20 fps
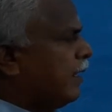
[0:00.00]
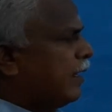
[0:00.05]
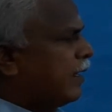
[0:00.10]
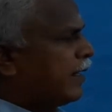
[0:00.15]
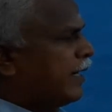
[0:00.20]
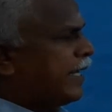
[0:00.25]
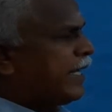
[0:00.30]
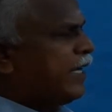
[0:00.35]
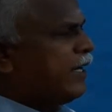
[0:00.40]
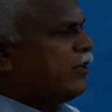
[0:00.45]

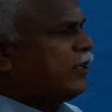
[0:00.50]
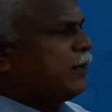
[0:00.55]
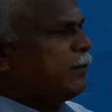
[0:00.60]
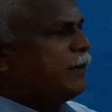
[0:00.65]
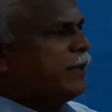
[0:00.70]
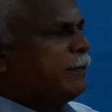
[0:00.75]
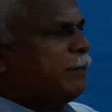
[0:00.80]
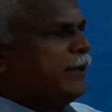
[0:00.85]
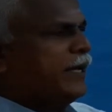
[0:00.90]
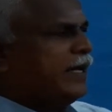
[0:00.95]
Required to
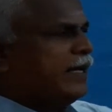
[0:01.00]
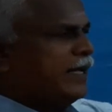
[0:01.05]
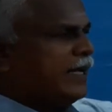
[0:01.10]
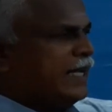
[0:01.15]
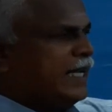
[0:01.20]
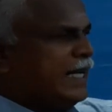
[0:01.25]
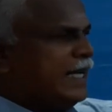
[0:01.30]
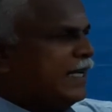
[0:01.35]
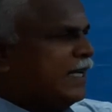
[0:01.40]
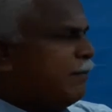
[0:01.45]

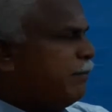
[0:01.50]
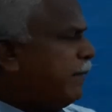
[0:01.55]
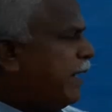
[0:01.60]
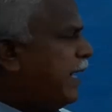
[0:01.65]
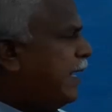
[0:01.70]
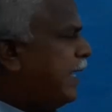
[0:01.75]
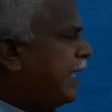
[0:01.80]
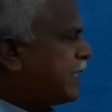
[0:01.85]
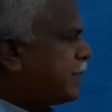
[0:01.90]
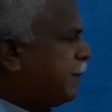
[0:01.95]
prepare income
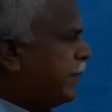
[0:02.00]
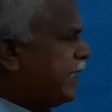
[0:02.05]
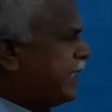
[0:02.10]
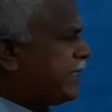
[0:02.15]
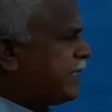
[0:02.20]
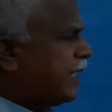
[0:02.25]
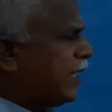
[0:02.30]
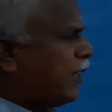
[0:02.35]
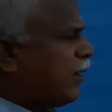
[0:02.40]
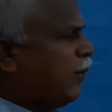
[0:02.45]
and
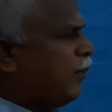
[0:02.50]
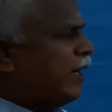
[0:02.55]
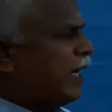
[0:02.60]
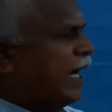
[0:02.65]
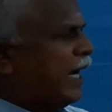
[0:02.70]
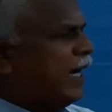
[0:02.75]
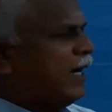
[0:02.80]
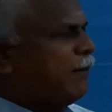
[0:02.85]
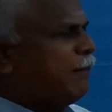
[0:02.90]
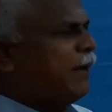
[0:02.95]
expenditure account
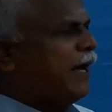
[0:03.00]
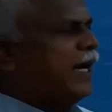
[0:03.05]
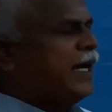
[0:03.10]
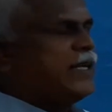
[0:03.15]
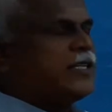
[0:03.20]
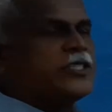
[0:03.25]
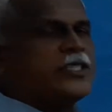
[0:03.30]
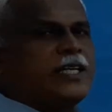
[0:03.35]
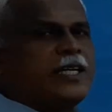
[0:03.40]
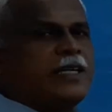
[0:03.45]
and
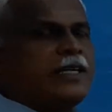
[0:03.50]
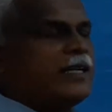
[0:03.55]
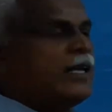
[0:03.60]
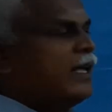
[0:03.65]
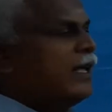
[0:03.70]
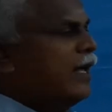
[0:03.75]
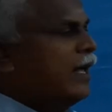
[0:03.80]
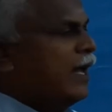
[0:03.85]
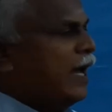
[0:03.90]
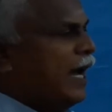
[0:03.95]
balance sheet
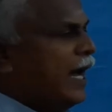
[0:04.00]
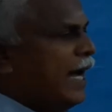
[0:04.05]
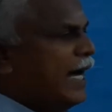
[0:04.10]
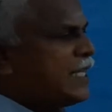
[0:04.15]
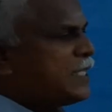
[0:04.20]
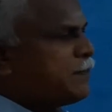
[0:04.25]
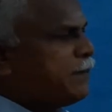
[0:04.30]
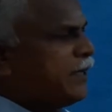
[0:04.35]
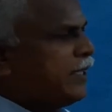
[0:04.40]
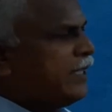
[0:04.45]

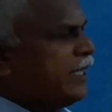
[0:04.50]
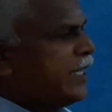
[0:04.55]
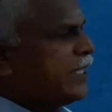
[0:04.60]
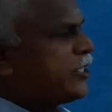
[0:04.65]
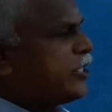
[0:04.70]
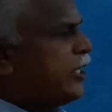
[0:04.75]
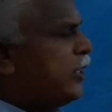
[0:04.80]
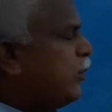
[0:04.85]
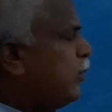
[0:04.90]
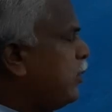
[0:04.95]
as per the
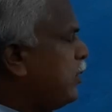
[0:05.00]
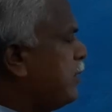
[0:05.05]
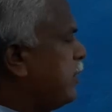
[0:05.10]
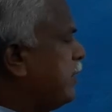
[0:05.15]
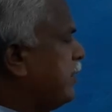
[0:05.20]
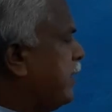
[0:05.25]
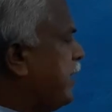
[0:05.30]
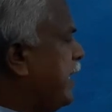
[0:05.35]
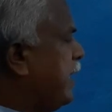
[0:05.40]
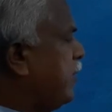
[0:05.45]
Schedule
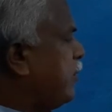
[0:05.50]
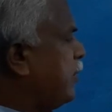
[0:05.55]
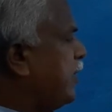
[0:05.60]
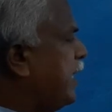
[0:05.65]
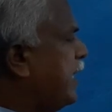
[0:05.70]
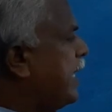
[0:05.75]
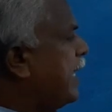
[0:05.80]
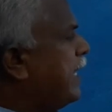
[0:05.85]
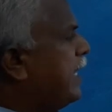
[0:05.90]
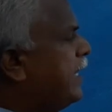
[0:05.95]
3 to
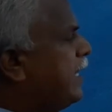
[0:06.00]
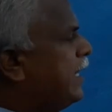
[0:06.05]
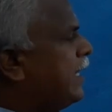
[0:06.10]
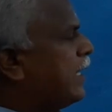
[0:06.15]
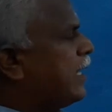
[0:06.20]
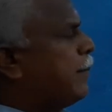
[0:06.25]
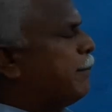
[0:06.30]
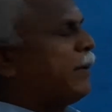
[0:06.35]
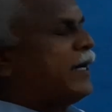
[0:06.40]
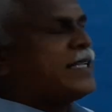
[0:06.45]
the
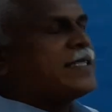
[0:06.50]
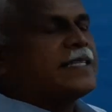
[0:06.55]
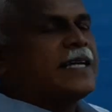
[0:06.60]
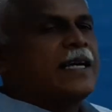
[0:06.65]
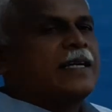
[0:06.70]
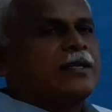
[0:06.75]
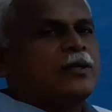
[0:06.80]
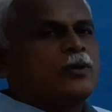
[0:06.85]
Indian Companies Act